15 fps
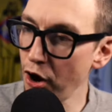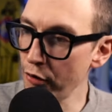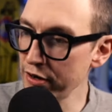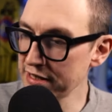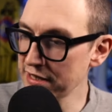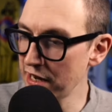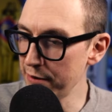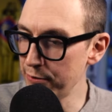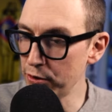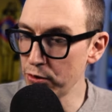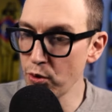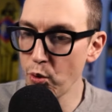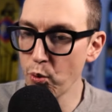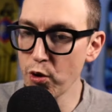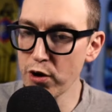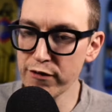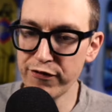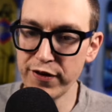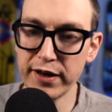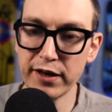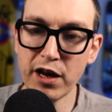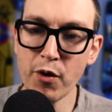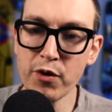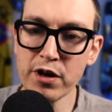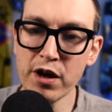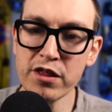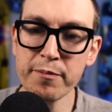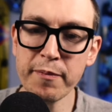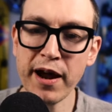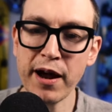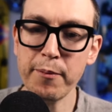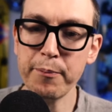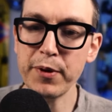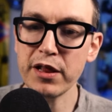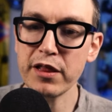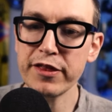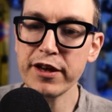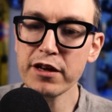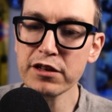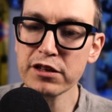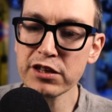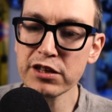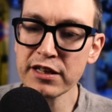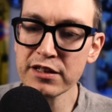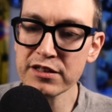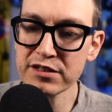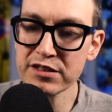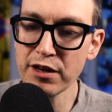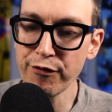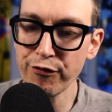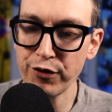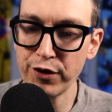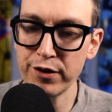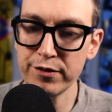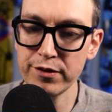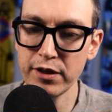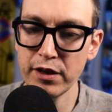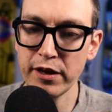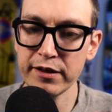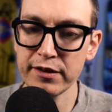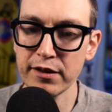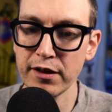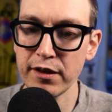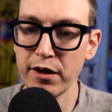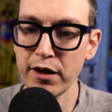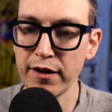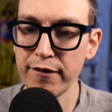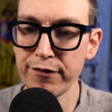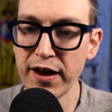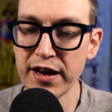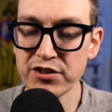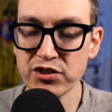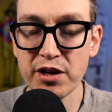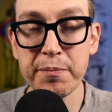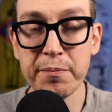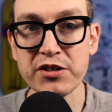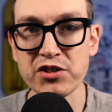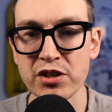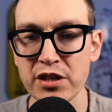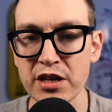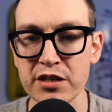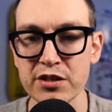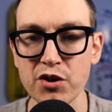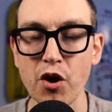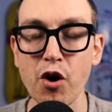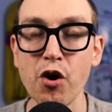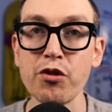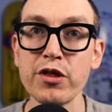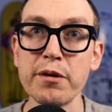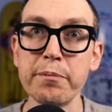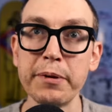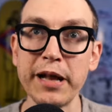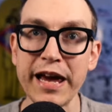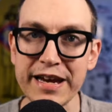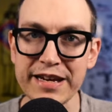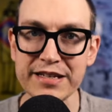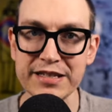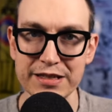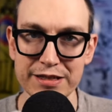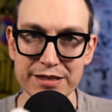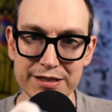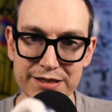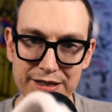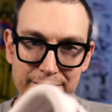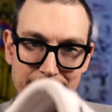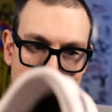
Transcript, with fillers: orange label, worth it. Go and hunt them out. But the other thing that's different, like if SJ mentioned this on the Blazers,